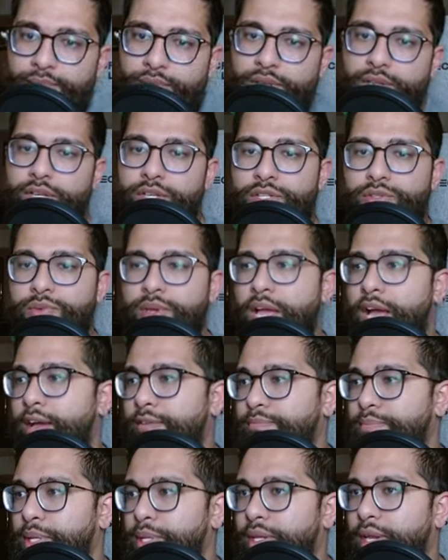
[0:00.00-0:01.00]
Because we have
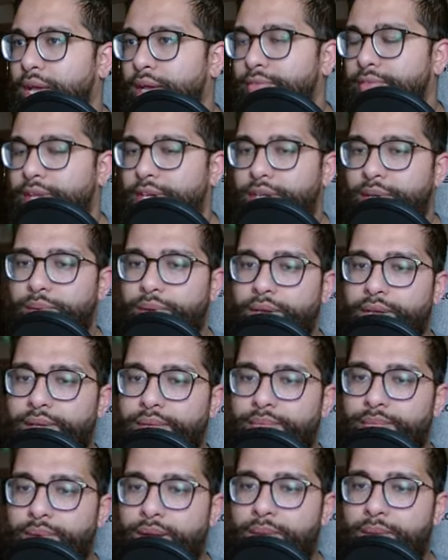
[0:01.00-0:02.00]
Pilaf anyway.
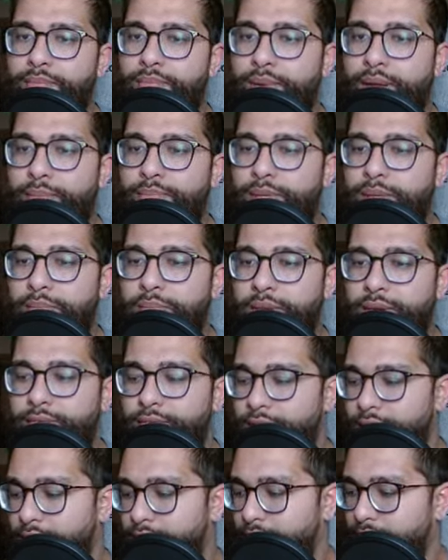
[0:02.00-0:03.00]
Might might be a bit of
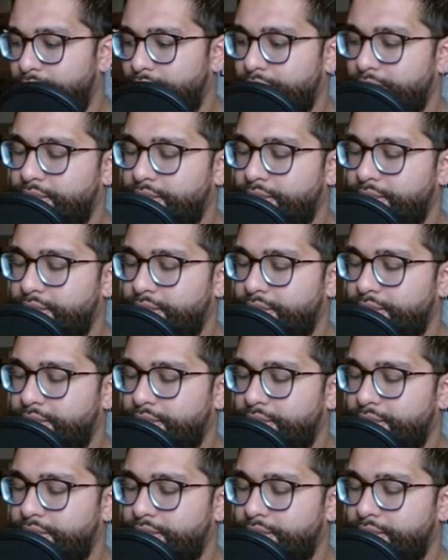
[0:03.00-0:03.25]
a